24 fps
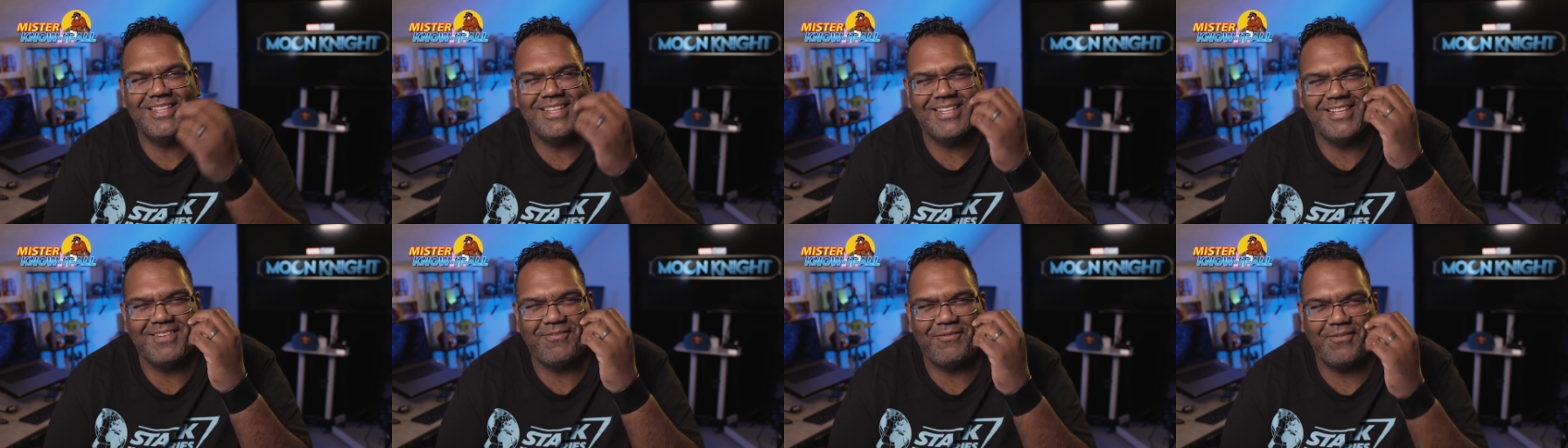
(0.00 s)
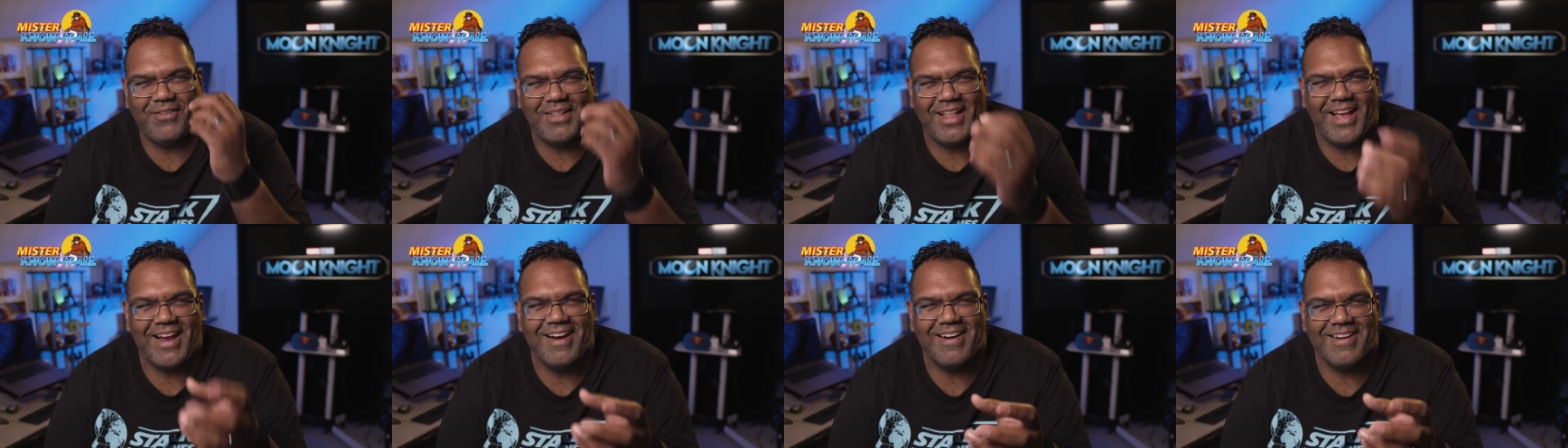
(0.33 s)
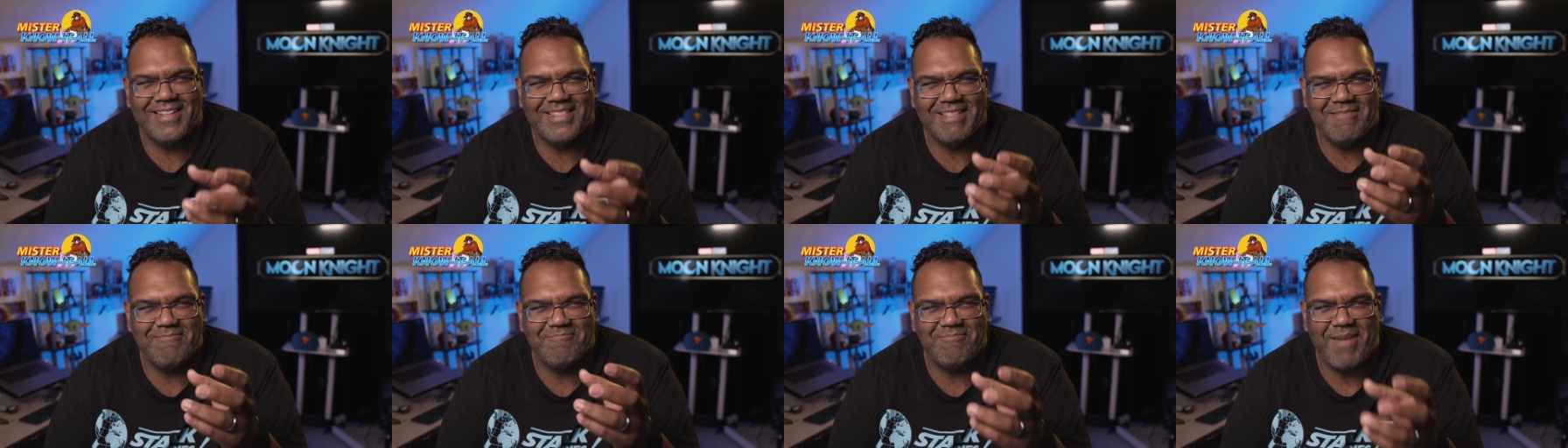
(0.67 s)
the flare
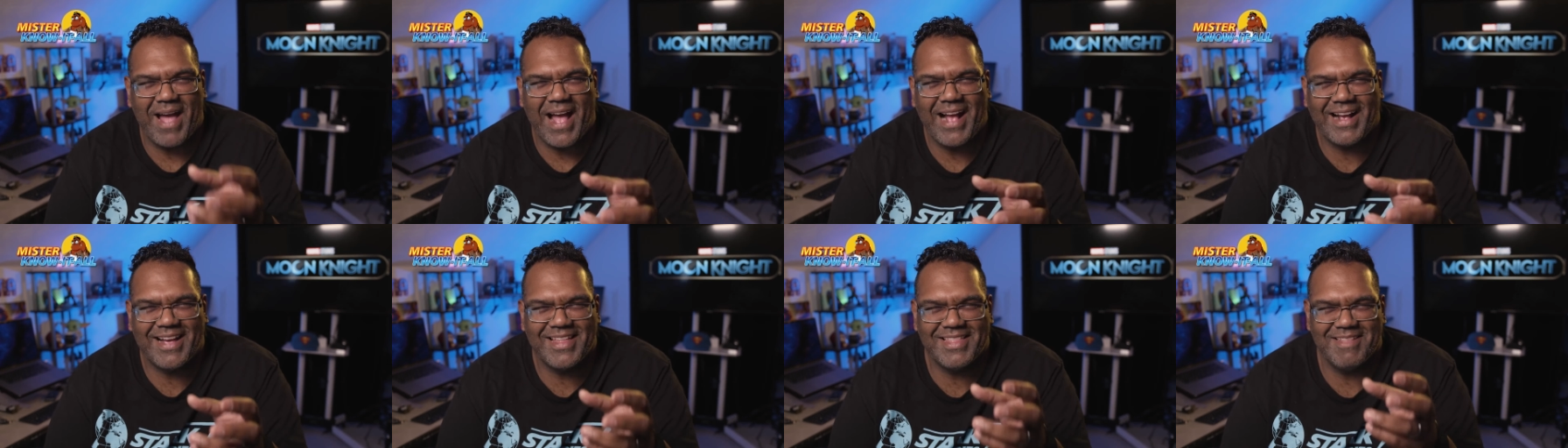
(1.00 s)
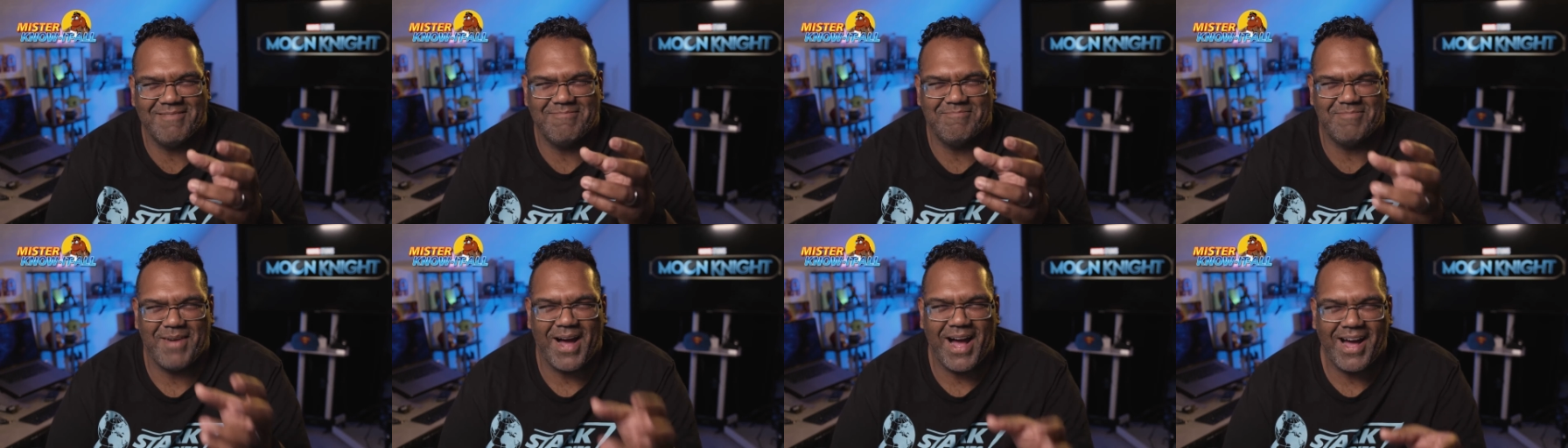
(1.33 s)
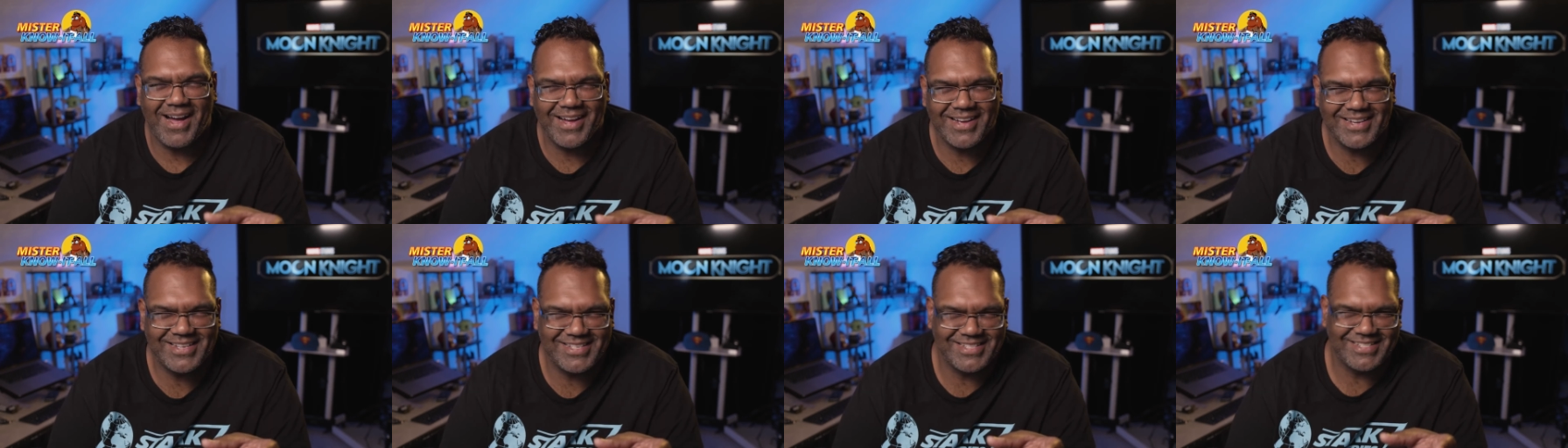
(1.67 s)
in the back of the
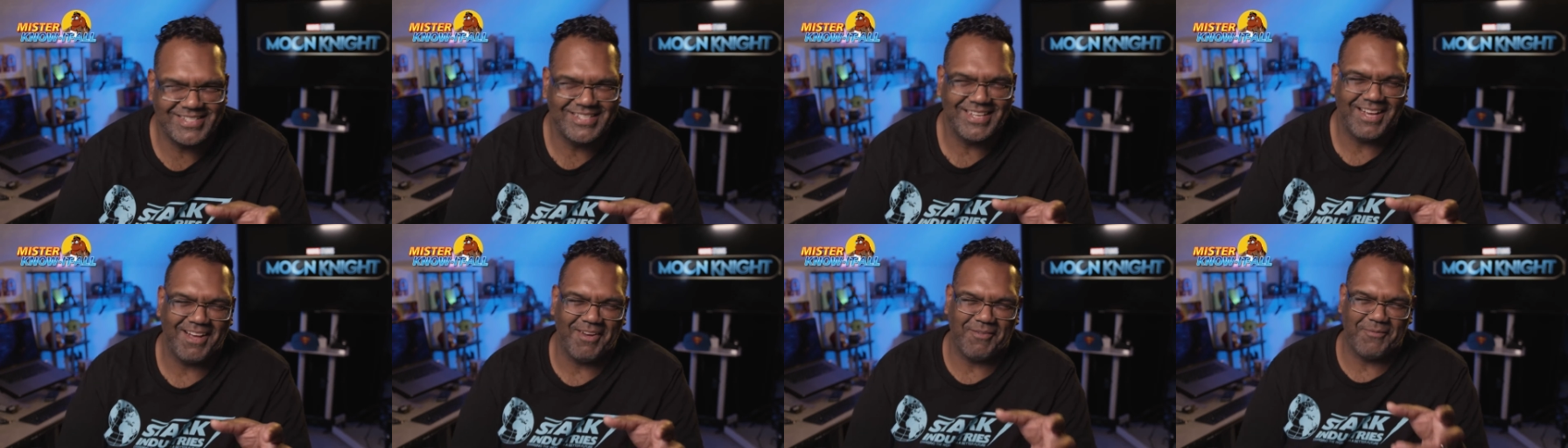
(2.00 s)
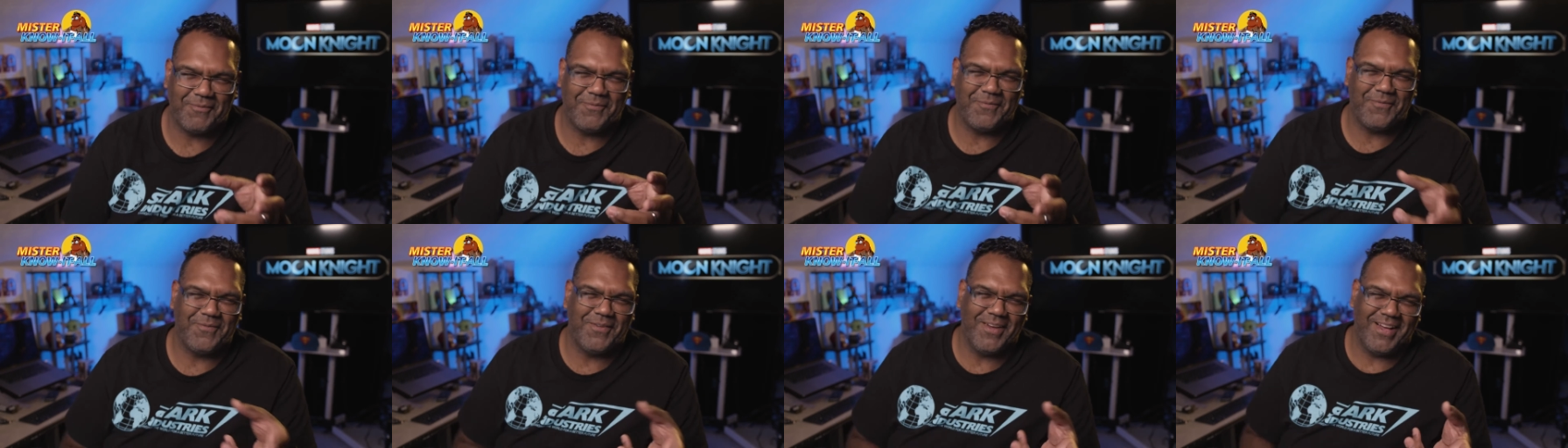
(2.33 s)
box of